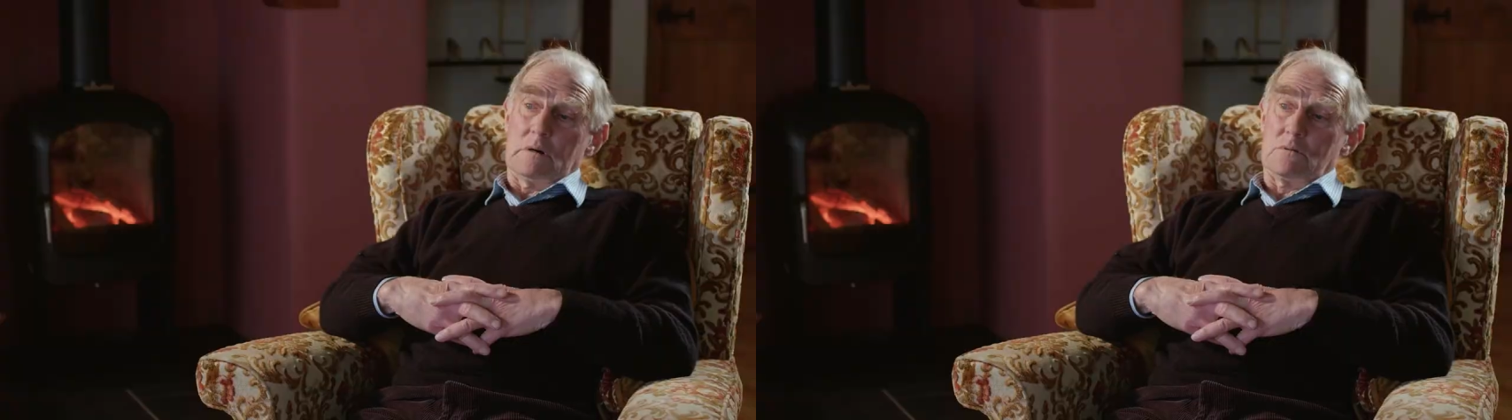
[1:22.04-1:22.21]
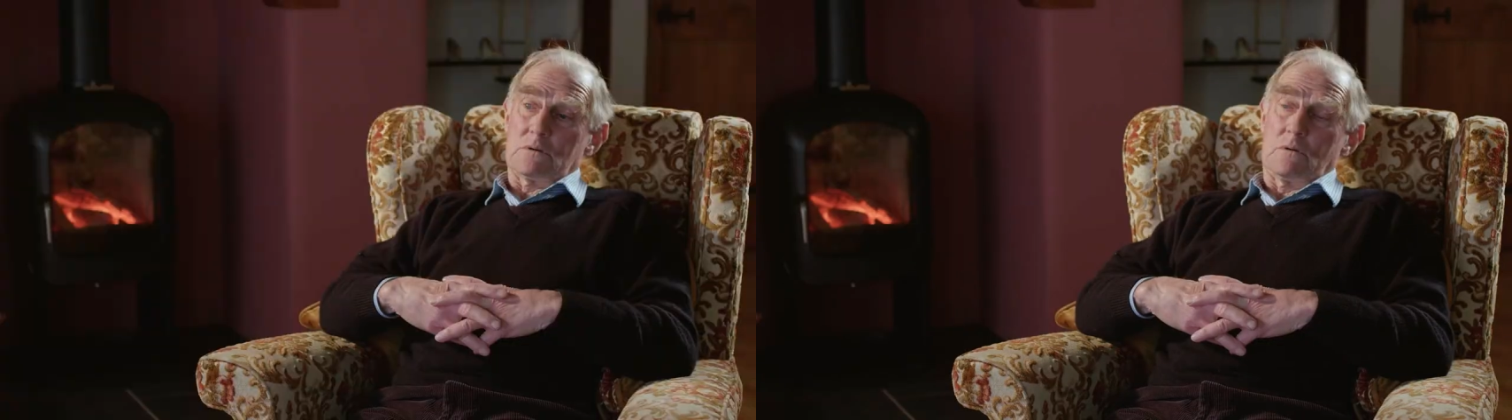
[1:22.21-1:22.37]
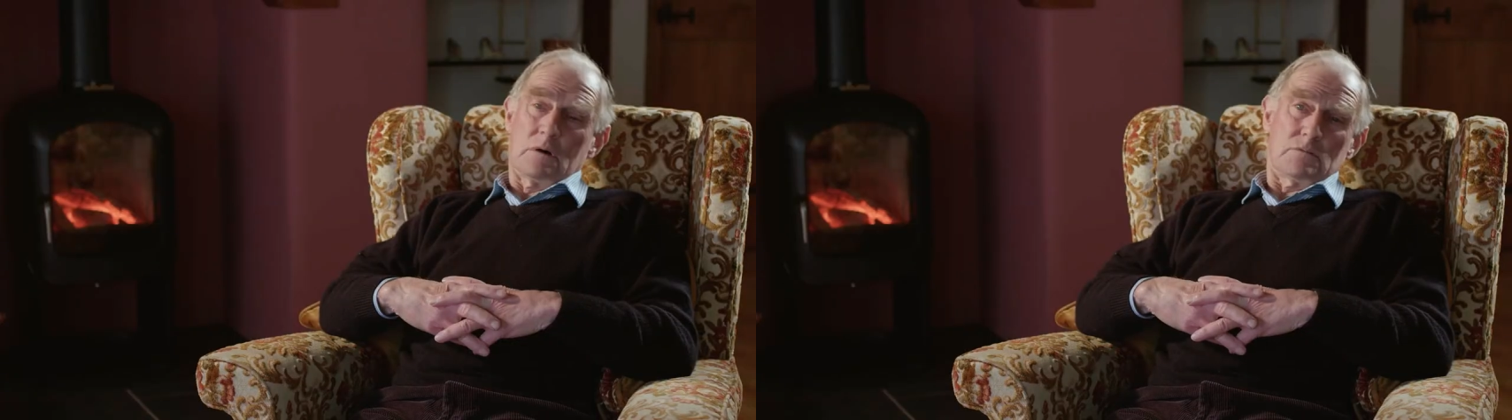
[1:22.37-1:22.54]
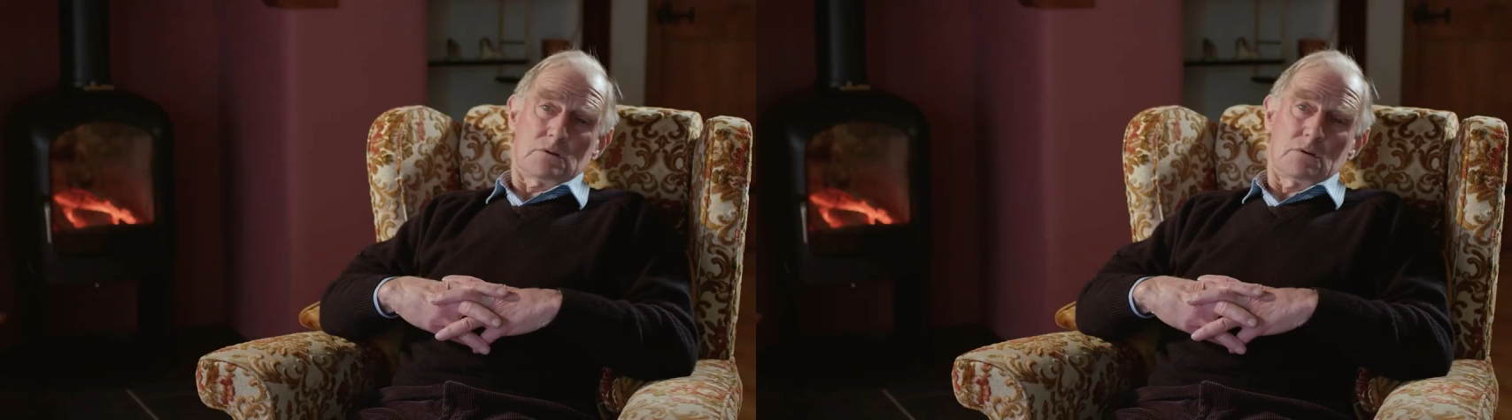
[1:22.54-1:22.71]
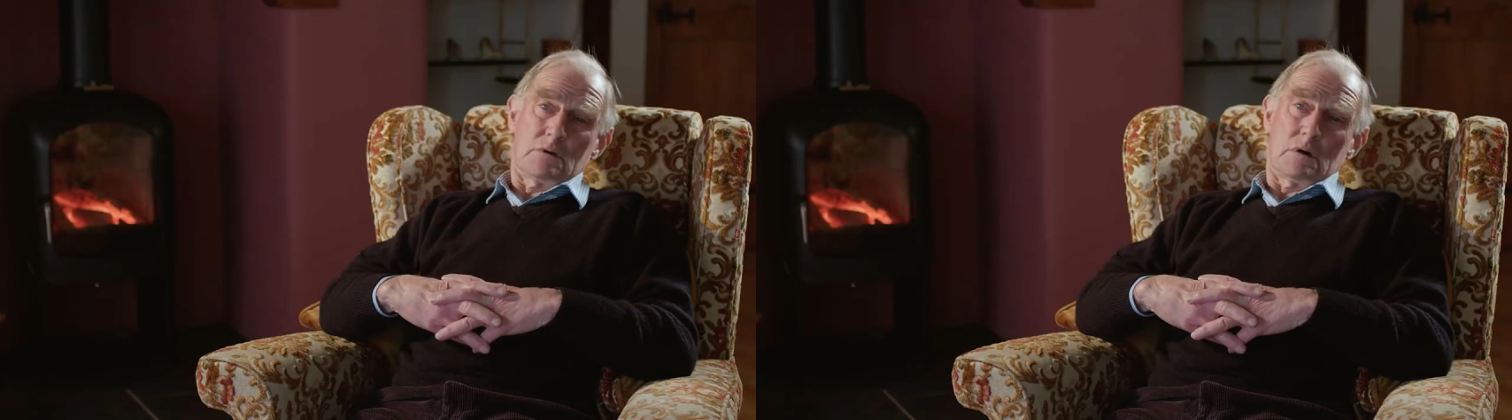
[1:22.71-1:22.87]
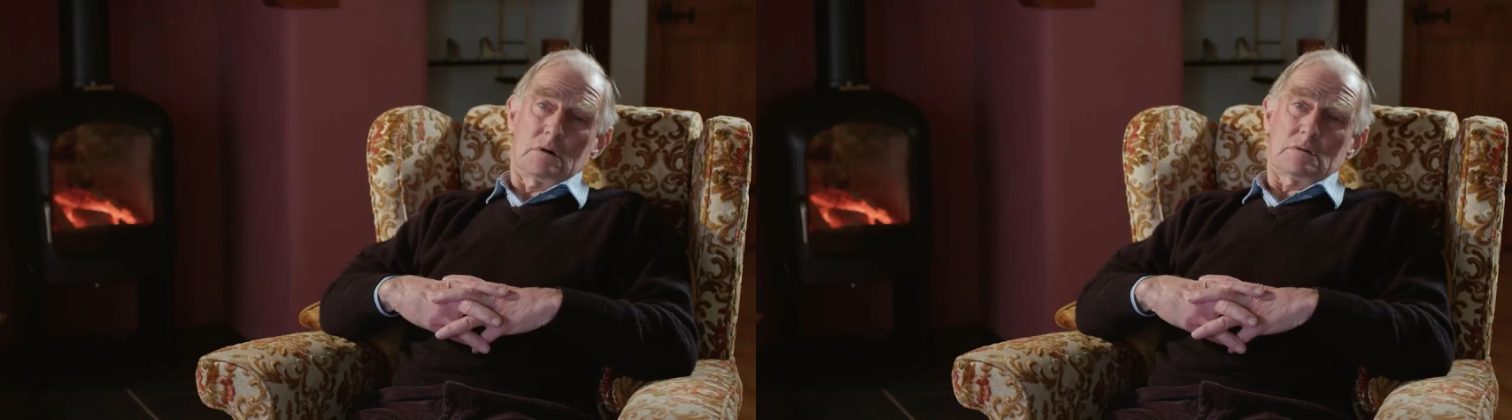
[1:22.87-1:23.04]
I was on there for
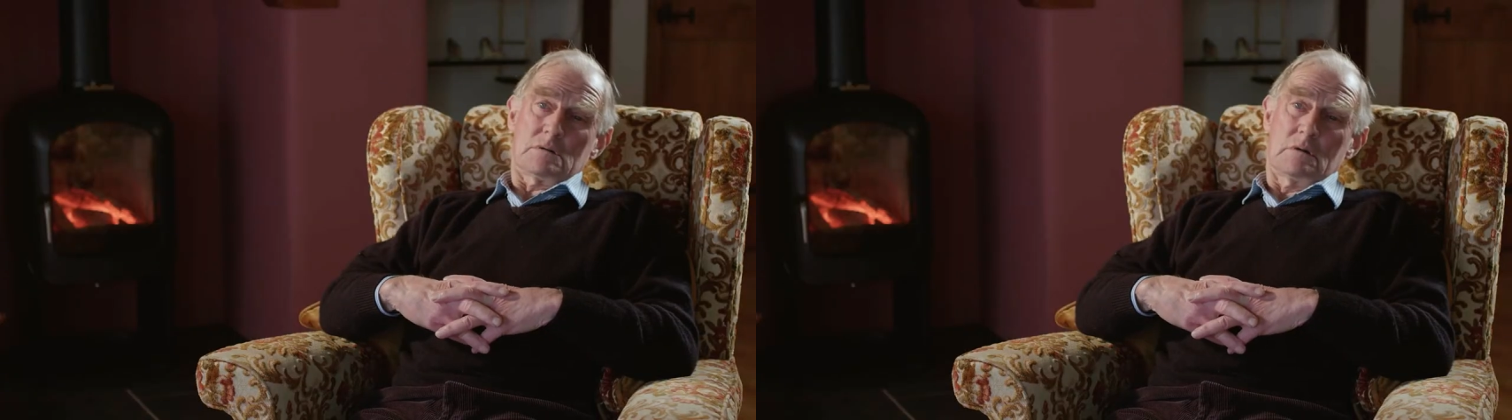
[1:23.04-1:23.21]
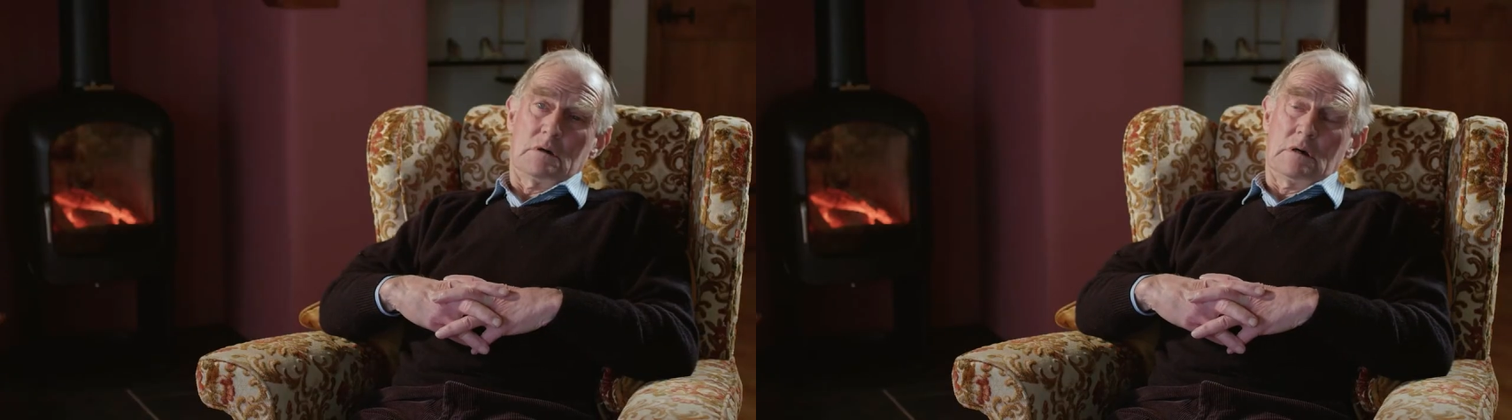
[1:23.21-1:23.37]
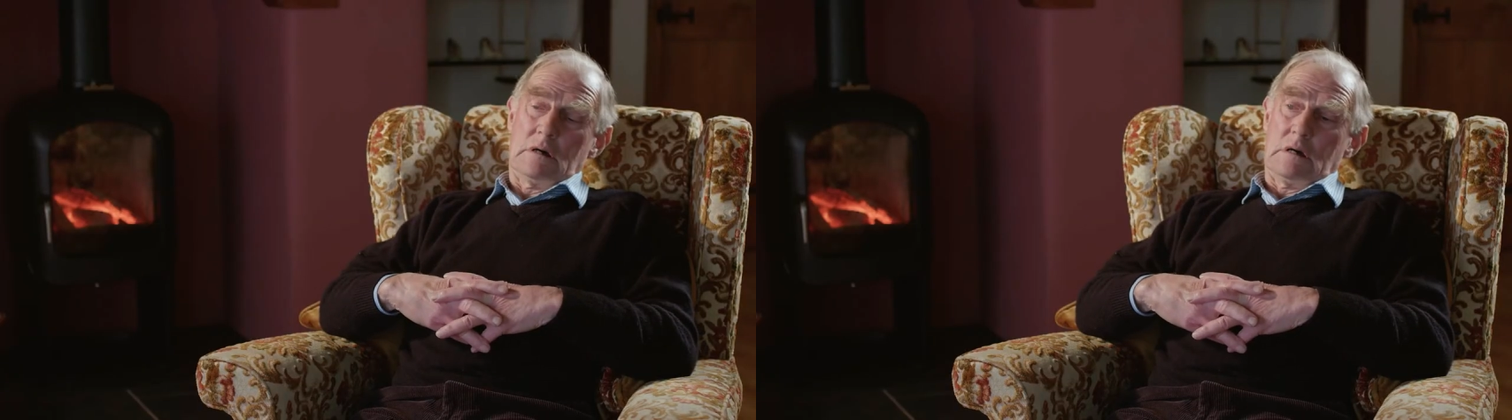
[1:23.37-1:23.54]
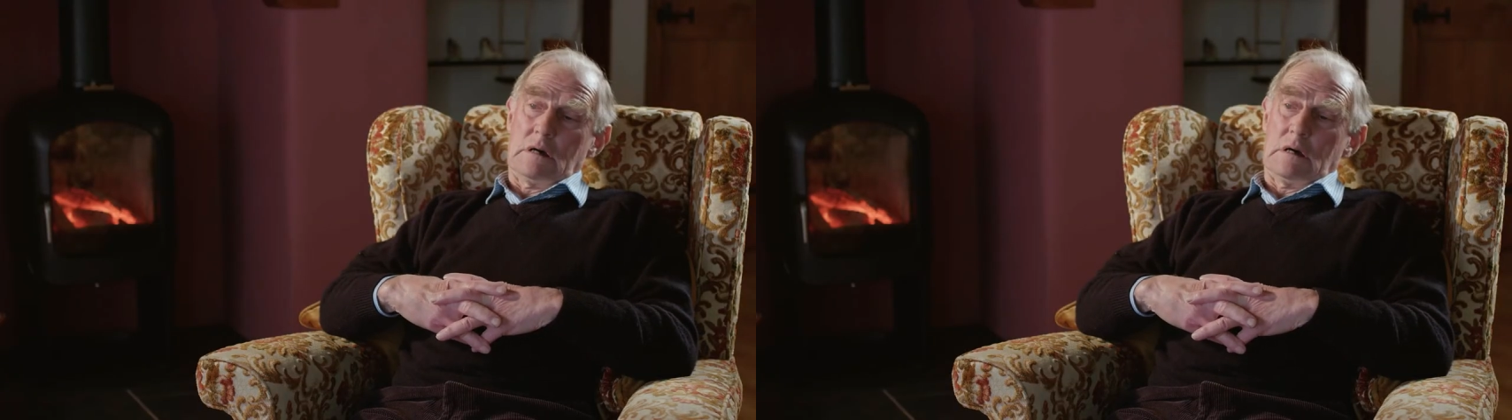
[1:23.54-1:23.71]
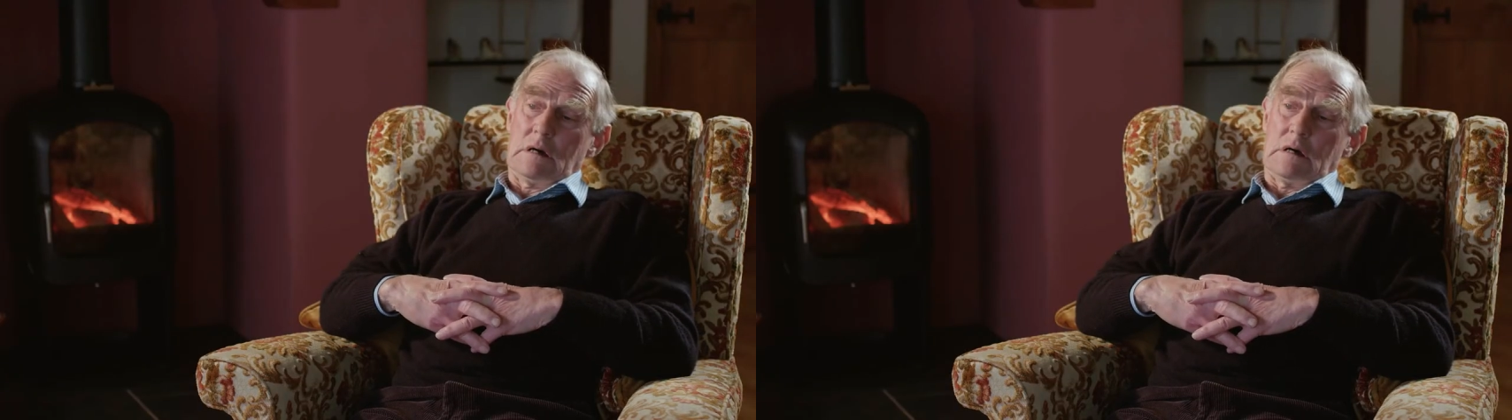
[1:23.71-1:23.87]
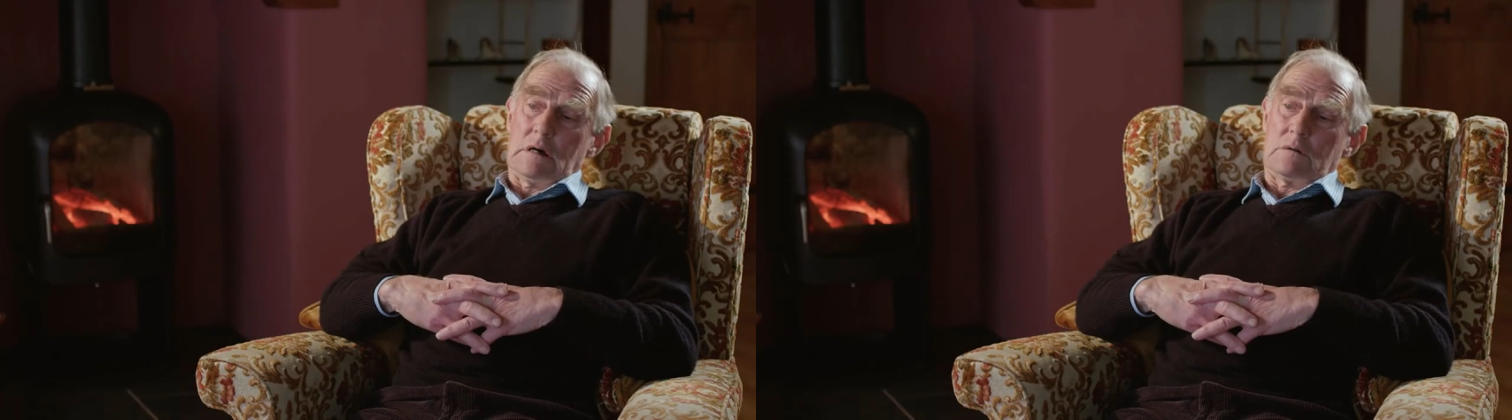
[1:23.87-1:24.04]
2 years,
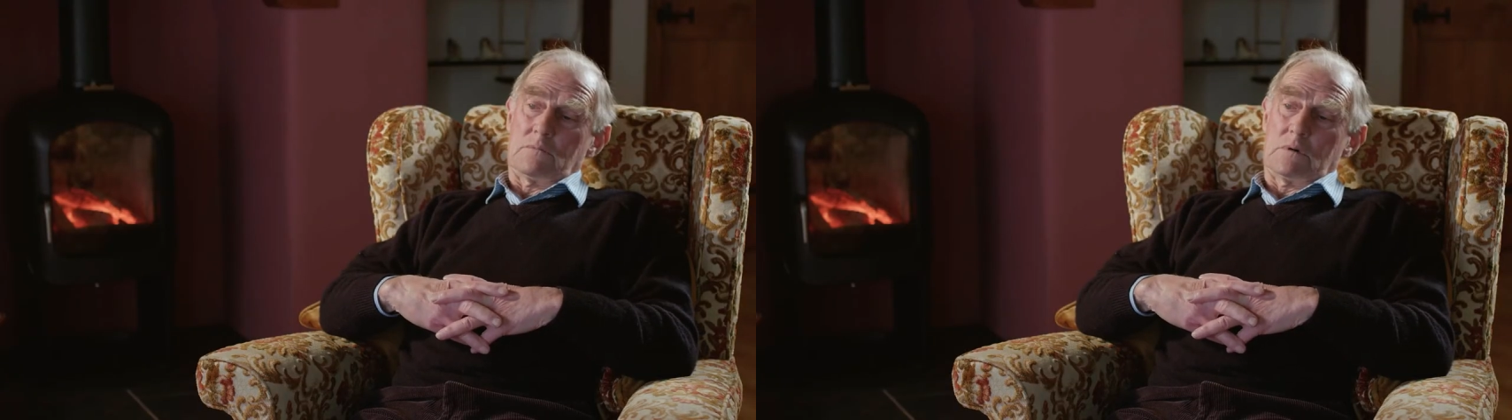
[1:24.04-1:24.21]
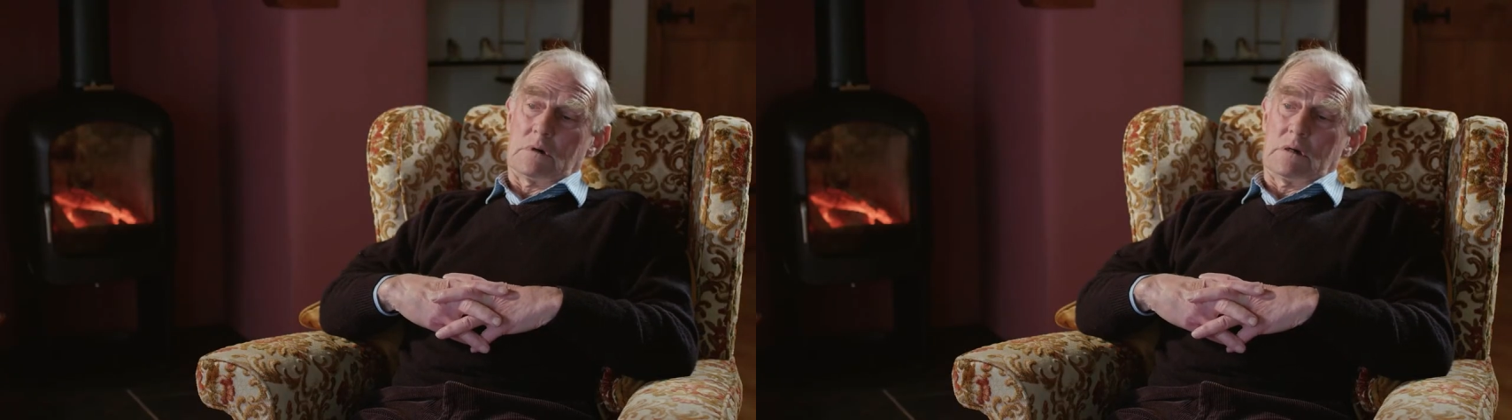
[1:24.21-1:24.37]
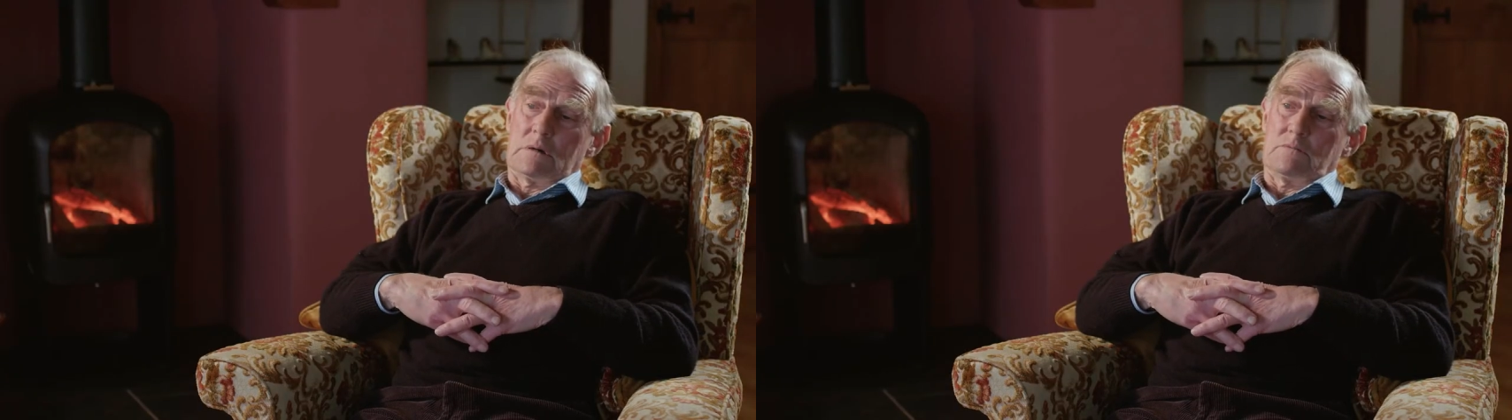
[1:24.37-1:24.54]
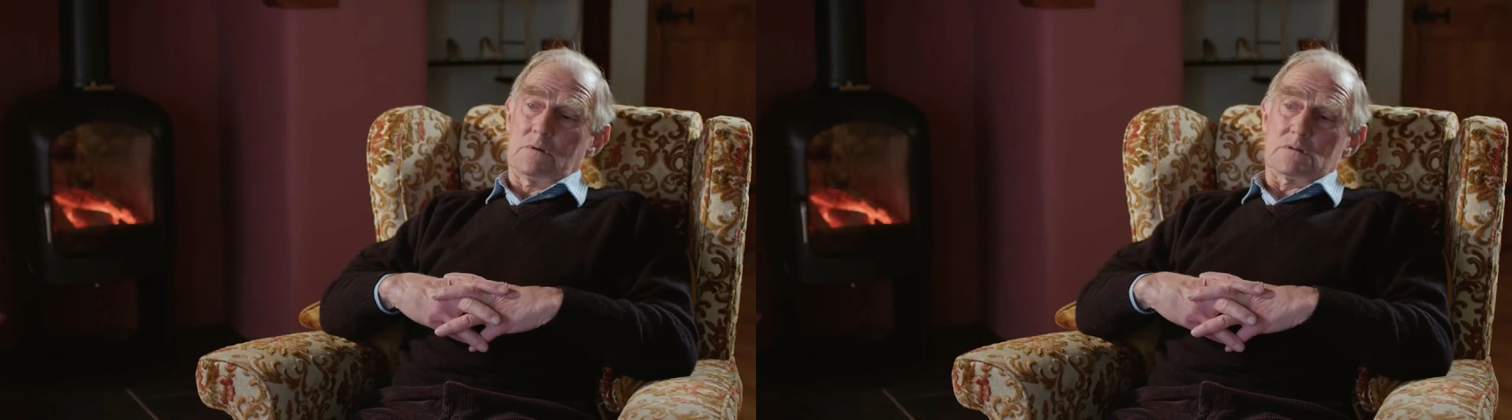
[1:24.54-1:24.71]
and we